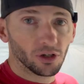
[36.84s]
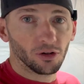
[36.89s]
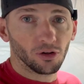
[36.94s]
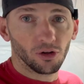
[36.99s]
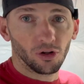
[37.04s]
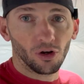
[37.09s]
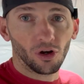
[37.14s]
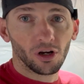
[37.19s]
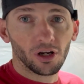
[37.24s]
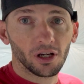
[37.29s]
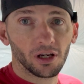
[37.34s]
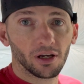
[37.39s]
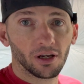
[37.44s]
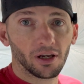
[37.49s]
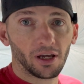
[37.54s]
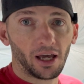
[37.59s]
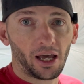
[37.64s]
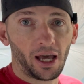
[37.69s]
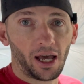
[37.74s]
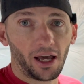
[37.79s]
look
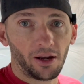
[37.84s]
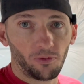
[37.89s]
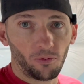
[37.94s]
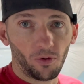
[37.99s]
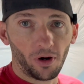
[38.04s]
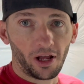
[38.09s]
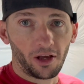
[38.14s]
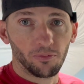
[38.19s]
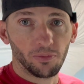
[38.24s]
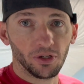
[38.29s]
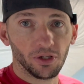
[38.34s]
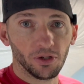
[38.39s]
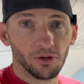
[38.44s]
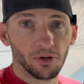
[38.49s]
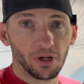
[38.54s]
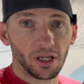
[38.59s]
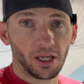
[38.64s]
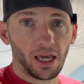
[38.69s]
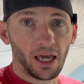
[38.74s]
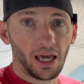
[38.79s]
at what I've been
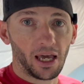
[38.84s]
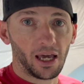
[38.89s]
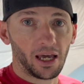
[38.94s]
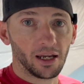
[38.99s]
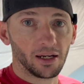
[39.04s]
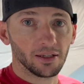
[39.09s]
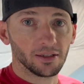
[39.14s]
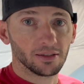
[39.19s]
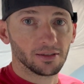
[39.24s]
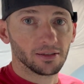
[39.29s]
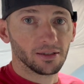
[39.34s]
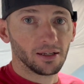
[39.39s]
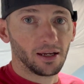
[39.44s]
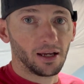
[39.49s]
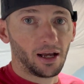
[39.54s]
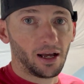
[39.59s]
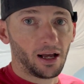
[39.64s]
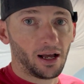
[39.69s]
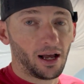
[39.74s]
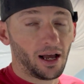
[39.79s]
doing. And
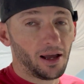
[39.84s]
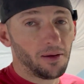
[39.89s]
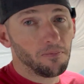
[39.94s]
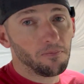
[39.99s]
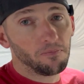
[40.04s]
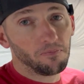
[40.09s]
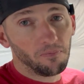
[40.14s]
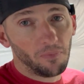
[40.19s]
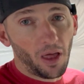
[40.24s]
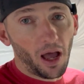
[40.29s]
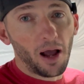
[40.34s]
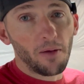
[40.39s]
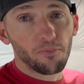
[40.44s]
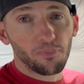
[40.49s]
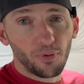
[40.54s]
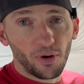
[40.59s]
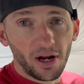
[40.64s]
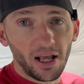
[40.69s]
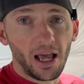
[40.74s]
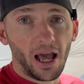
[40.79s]
I'm
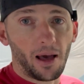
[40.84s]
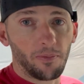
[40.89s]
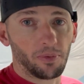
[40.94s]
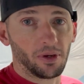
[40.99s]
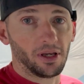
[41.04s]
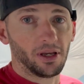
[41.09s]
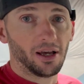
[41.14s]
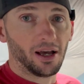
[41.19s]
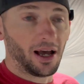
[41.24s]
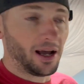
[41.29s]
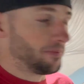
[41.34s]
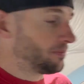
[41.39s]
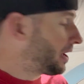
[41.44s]
pretty happy. I'm